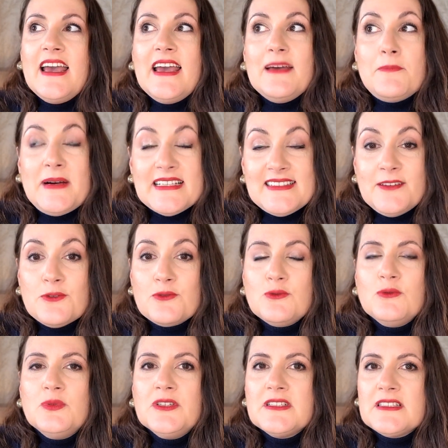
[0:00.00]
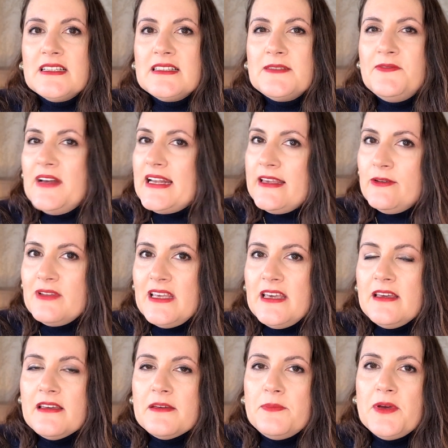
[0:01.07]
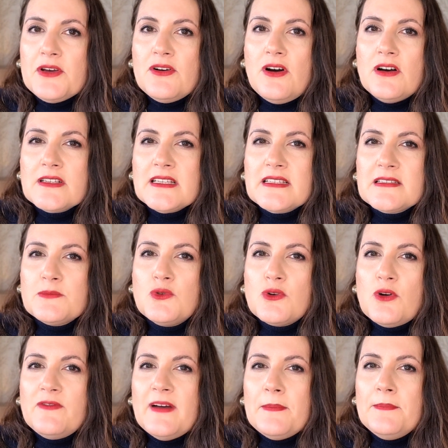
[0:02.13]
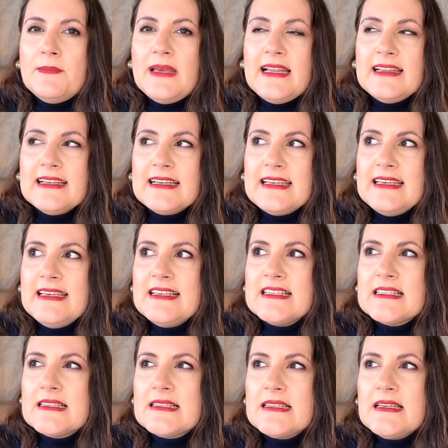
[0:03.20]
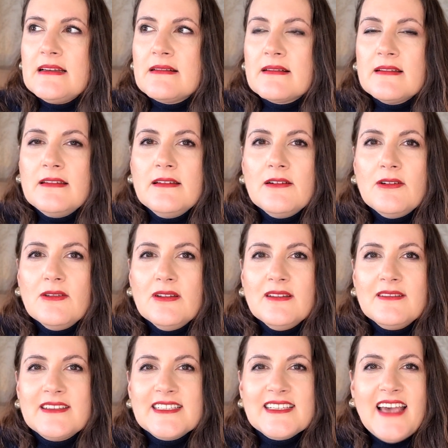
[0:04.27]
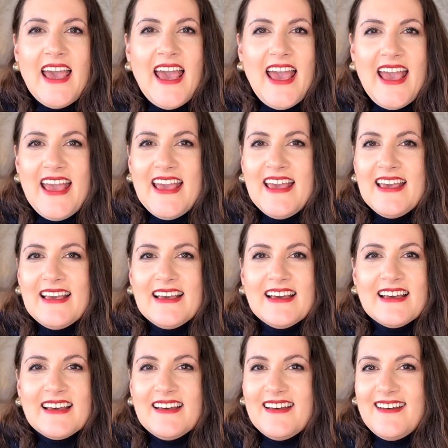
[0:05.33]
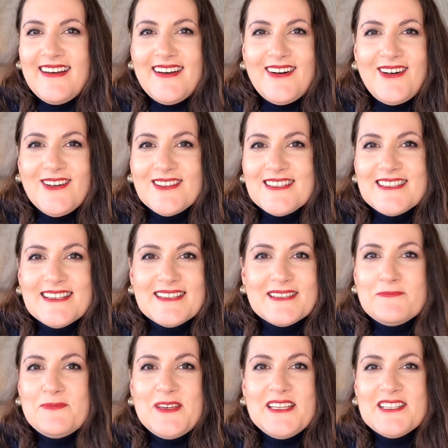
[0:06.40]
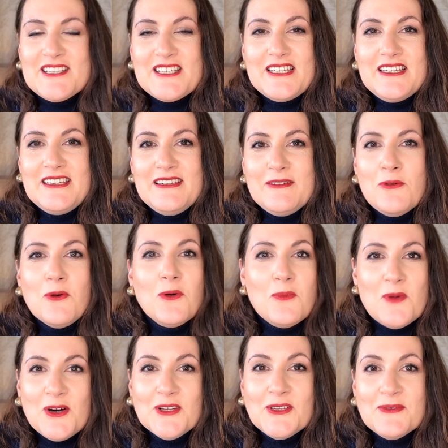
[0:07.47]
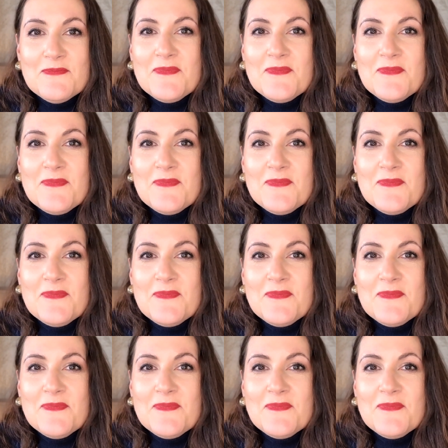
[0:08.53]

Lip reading: Pastel Rumors is very unique because it's more of a milky cereal take on this peachy gourmand,